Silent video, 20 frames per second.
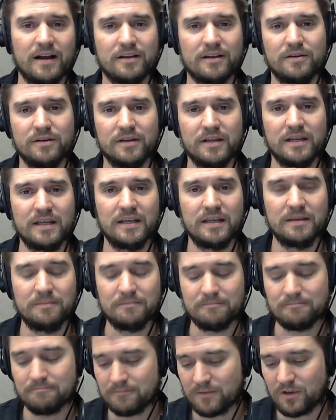Could he
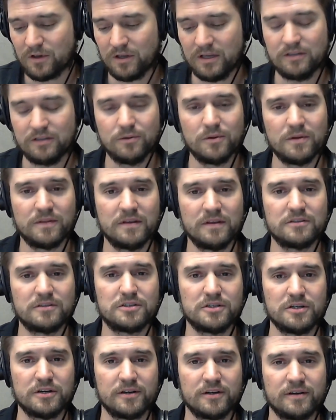do it
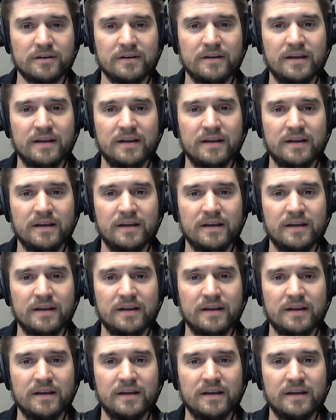this year?